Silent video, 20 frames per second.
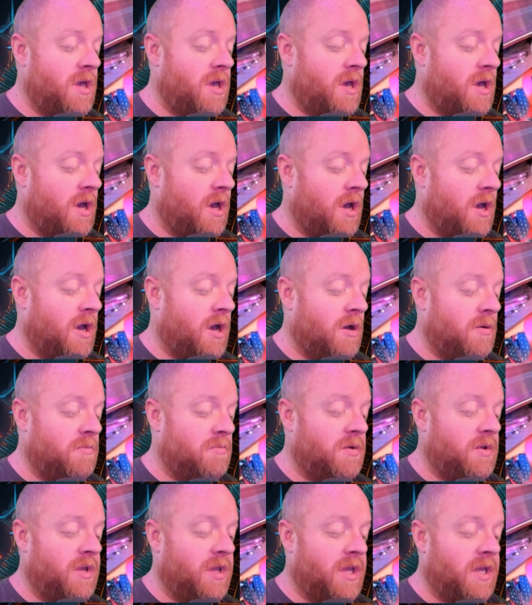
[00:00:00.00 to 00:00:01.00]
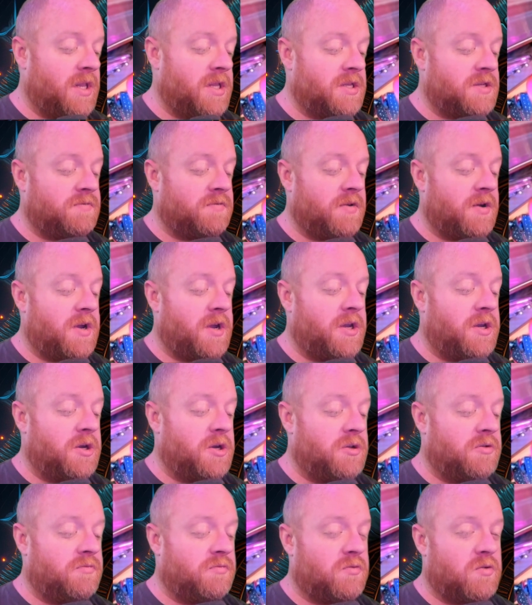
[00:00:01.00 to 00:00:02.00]
It is very
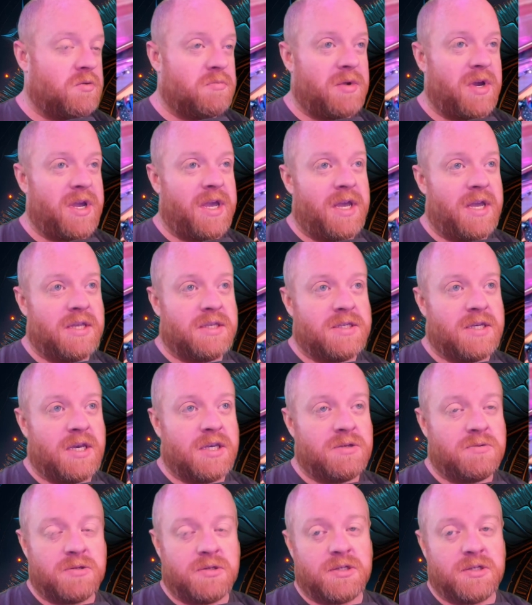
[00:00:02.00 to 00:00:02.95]
good for my hand size,